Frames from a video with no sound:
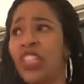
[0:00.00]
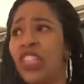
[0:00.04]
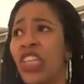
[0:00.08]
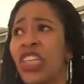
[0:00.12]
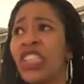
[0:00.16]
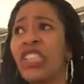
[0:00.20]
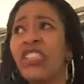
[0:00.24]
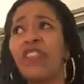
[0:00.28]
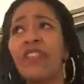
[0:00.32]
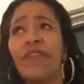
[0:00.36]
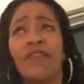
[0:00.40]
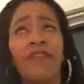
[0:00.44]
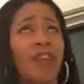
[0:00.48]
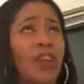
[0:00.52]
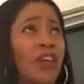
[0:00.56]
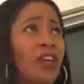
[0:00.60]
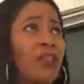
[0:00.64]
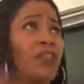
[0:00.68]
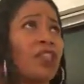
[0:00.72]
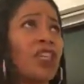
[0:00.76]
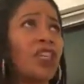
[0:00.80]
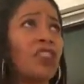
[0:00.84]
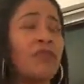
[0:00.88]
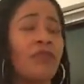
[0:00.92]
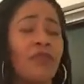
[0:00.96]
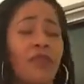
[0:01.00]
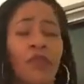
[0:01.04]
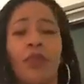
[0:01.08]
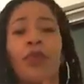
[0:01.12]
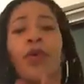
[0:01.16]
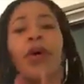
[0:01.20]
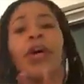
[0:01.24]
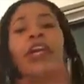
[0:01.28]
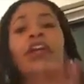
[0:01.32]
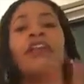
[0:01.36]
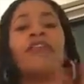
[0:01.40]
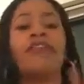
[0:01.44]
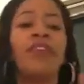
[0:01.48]
just to feel this
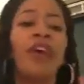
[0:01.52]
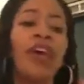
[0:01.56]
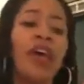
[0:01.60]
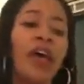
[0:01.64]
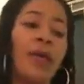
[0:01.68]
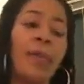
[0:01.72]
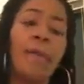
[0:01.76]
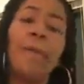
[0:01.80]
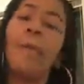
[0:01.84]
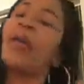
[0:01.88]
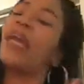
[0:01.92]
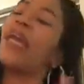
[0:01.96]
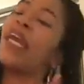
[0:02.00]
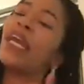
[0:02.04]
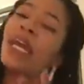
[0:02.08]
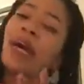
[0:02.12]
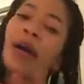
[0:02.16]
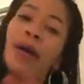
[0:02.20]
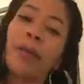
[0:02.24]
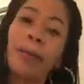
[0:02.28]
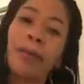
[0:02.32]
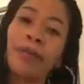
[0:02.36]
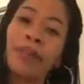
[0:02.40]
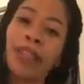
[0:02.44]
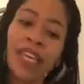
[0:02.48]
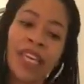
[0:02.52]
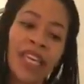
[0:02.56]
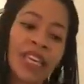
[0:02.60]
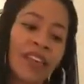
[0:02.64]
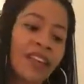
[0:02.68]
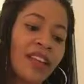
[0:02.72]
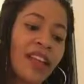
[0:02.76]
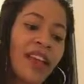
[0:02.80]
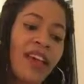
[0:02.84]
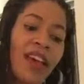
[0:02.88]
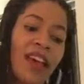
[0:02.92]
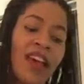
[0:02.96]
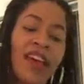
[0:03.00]
void of being
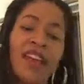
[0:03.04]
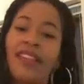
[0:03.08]
complete.